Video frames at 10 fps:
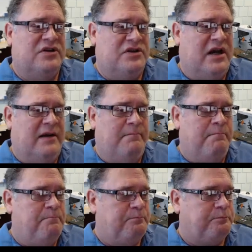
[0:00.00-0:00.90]
job.
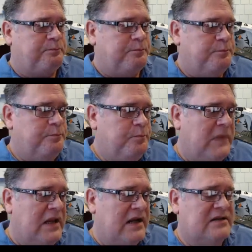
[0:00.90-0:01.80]

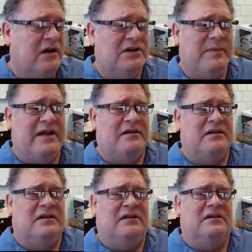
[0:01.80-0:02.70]
I talked about
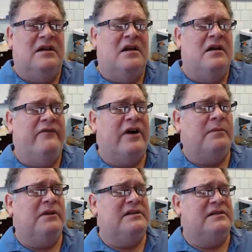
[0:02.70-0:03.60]

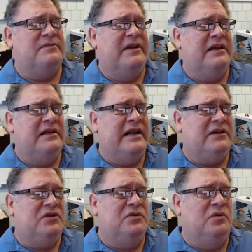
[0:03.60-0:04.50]
fireplaces being
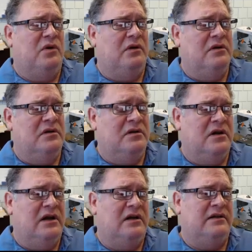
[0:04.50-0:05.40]
net cool
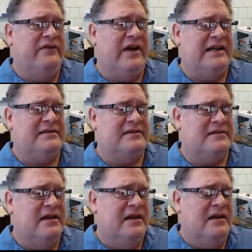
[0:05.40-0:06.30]

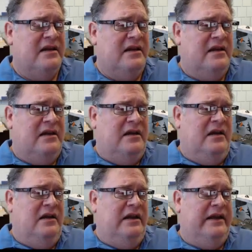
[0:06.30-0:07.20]
devices.
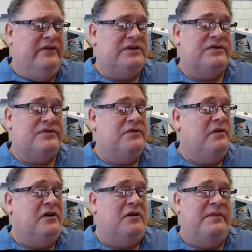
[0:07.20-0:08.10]
And this is true
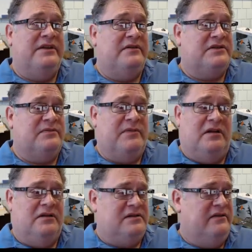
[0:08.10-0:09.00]
on all but the
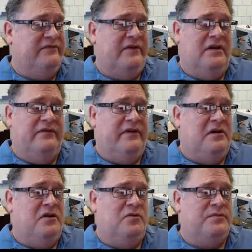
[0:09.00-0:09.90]
smallest of
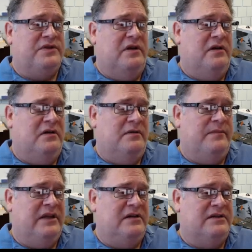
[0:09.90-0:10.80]
homes,
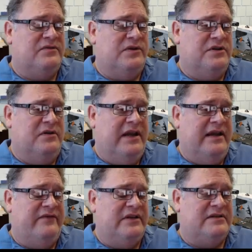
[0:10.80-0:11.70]
because what you
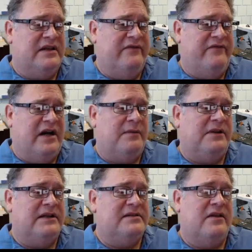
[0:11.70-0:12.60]
have is a
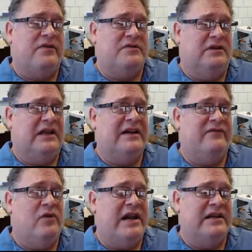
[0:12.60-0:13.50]
fireplace that throws a lot
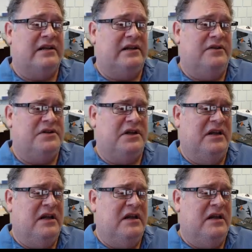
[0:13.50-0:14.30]
of radiant energy.